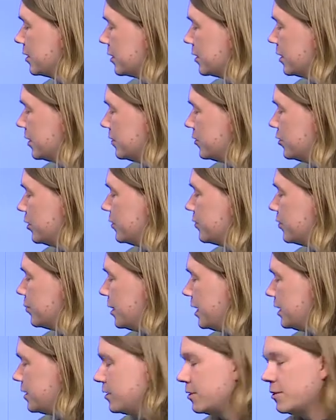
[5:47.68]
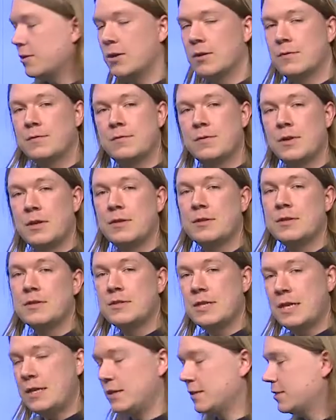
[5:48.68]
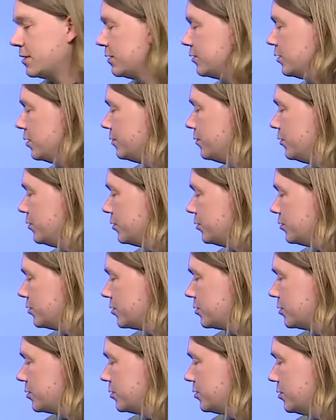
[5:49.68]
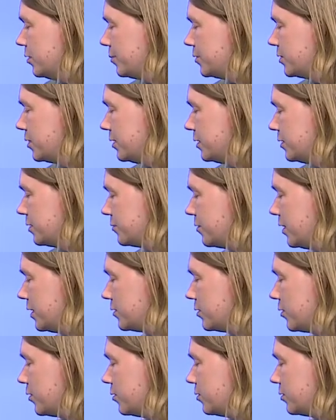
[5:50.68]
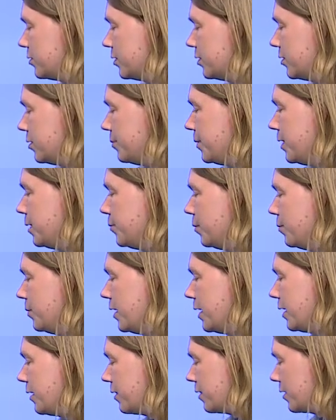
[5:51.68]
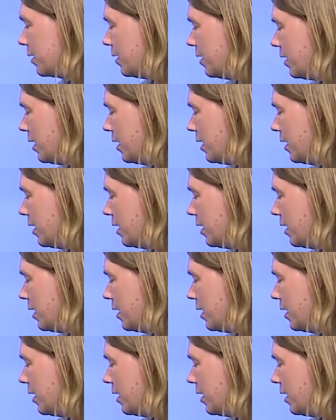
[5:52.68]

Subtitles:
gives you information of the settings that you have used, your percentage threshold, your minimum length,